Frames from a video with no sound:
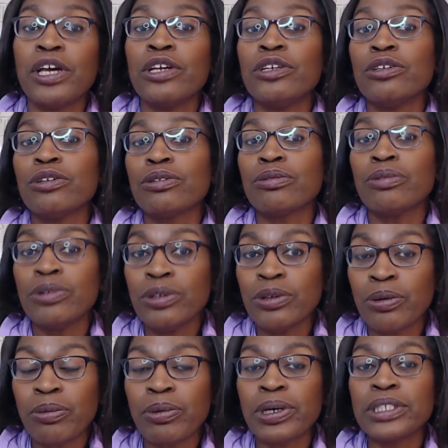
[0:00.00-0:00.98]

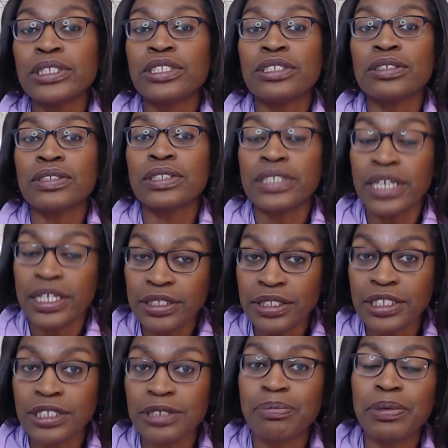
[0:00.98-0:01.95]
you'll want to kind of
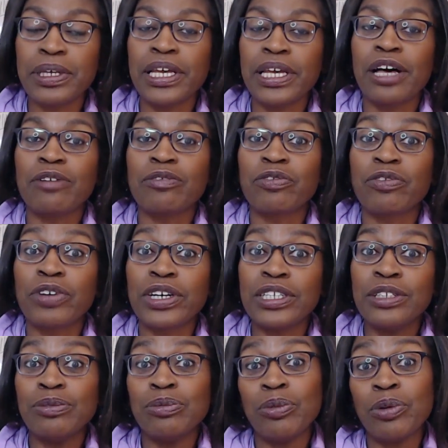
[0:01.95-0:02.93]
just be out front
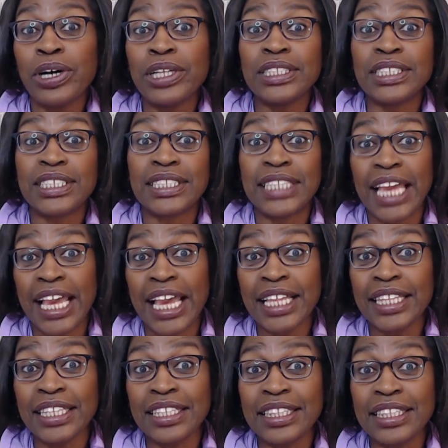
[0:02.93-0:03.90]
in one state